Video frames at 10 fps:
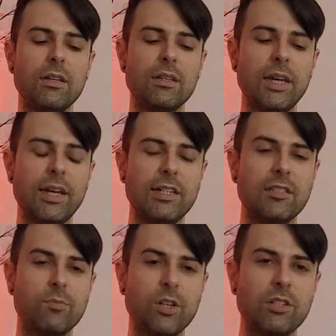
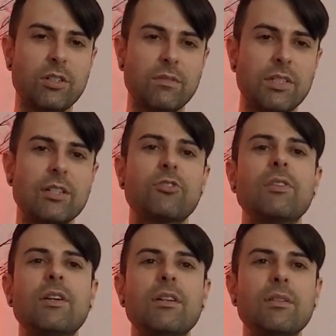expression of
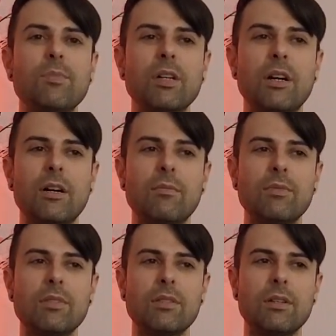sexuality
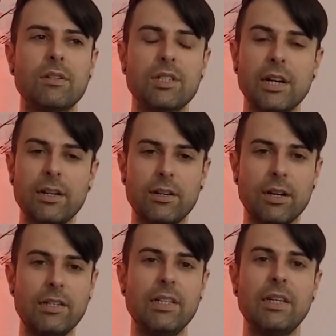becomes their entire
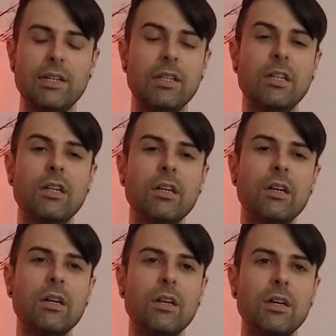identity.
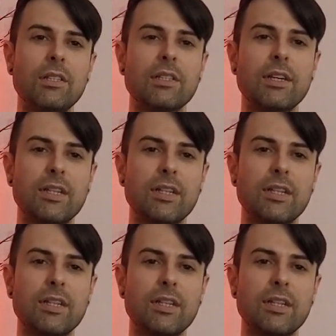It's like